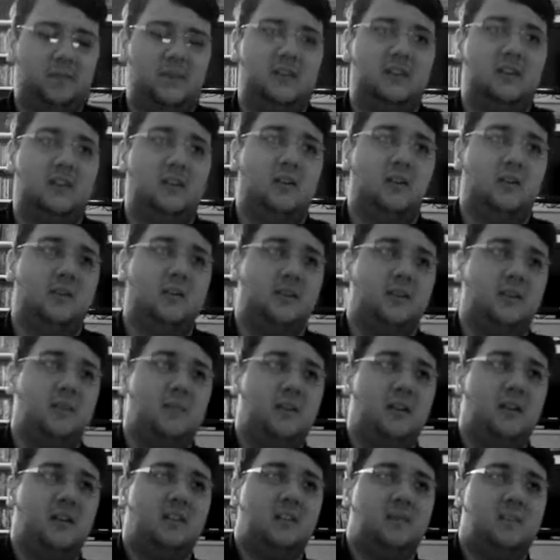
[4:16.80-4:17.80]
There are some
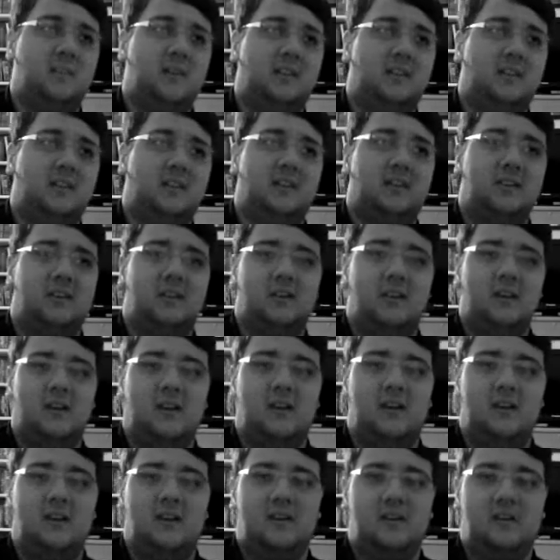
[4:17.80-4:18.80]
elements
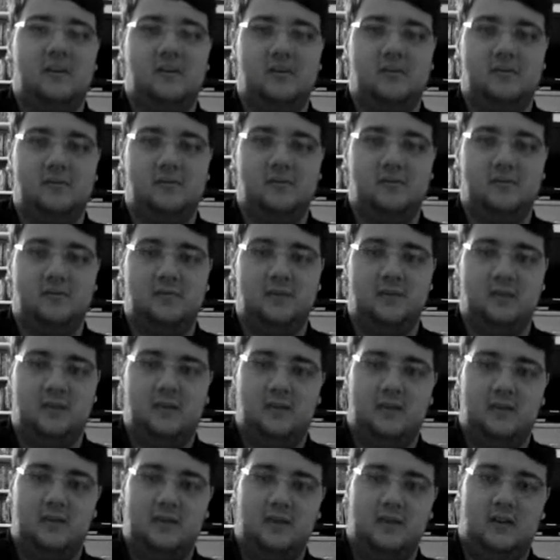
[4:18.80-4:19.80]
of
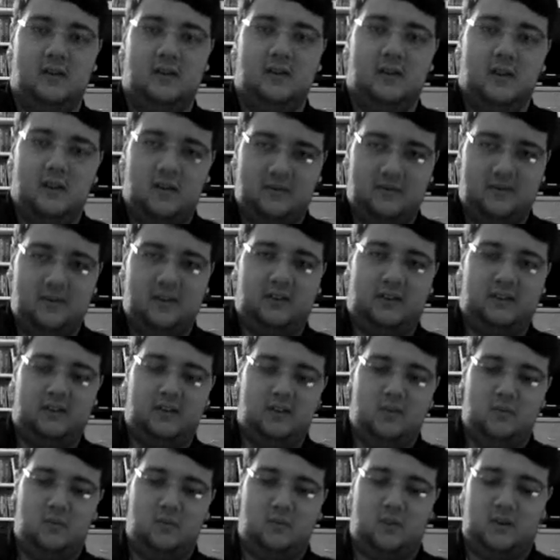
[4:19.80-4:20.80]
this
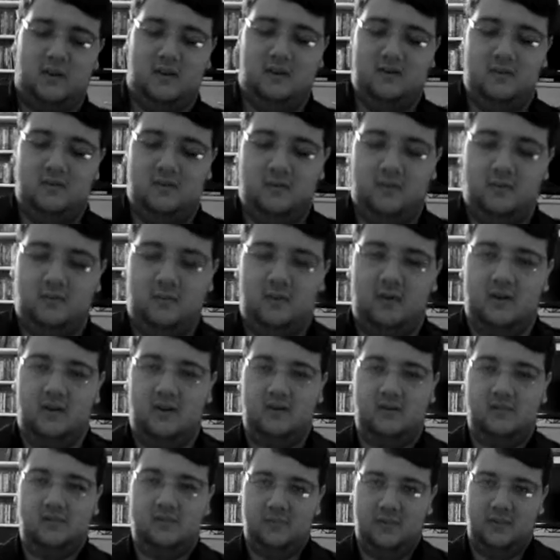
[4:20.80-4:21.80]
new one
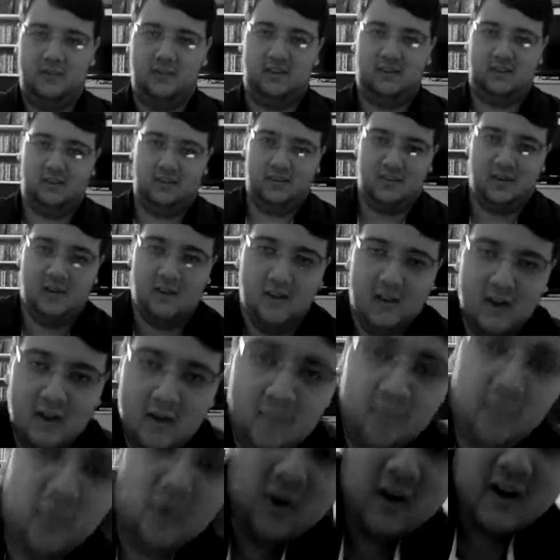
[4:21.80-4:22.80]
where it's
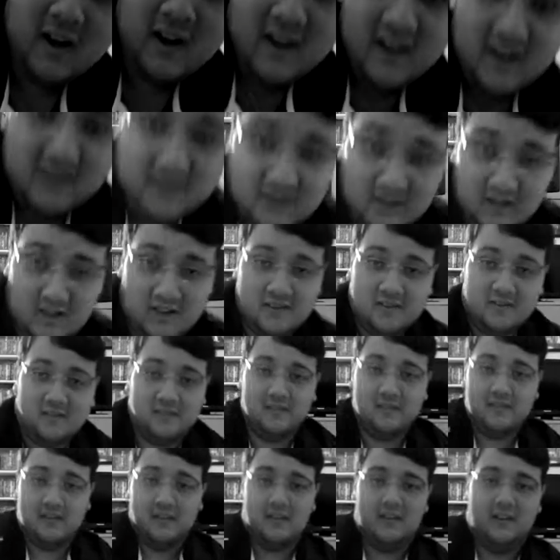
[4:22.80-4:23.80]
more edgy
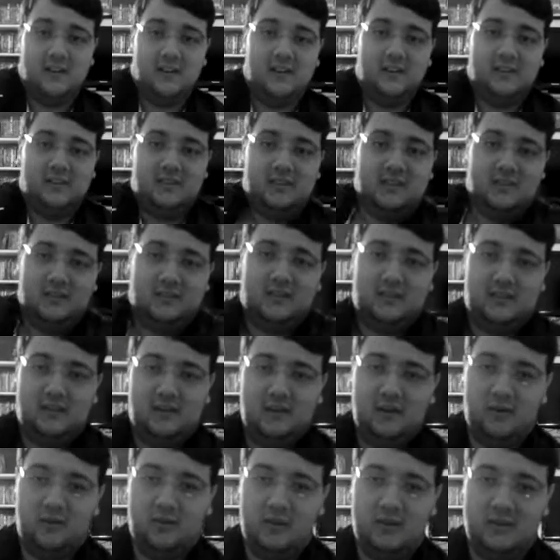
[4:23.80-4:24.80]
than
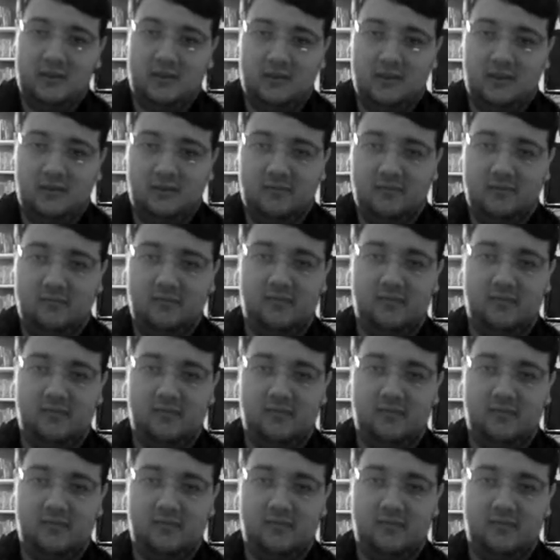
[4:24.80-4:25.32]
the original.